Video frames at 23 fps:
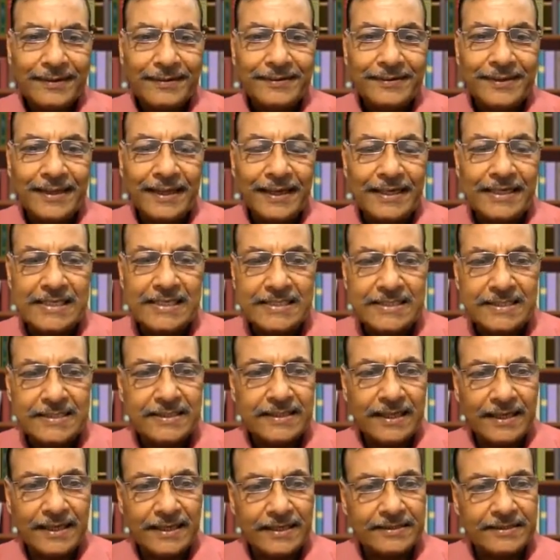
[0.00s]
The reason
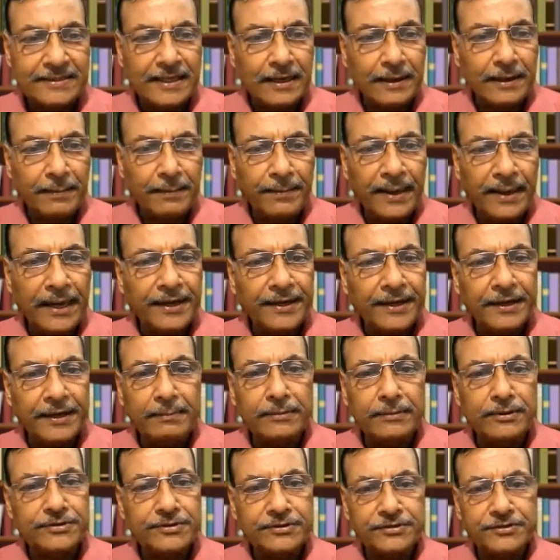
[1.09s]
is the lumbrical
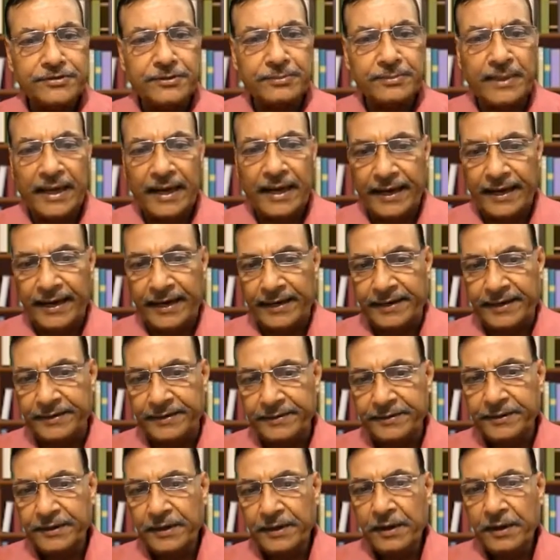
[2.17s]
muscles of the hand